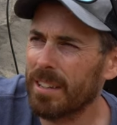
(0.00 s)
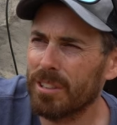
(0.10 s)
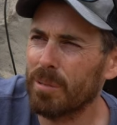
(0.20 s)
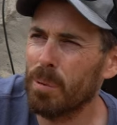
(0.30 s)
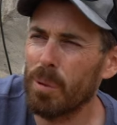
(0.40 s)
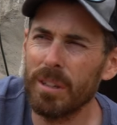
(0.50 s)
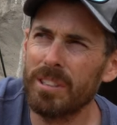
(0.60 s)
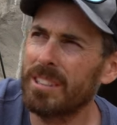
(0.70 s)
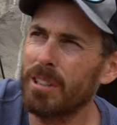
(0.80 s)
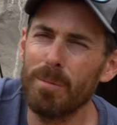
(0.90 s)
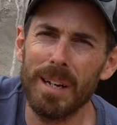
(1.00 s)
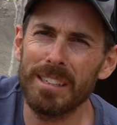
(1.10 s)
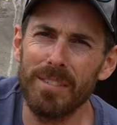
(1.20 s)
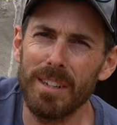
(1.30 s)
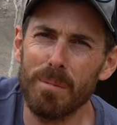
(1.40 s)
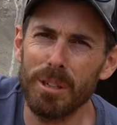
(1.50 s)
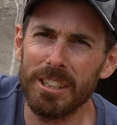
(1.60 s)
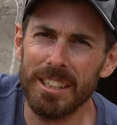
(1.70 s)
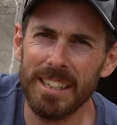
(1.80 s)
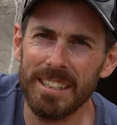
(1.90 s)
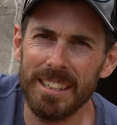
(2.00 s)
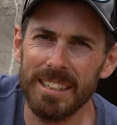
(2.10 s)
the support is still massively appreciated.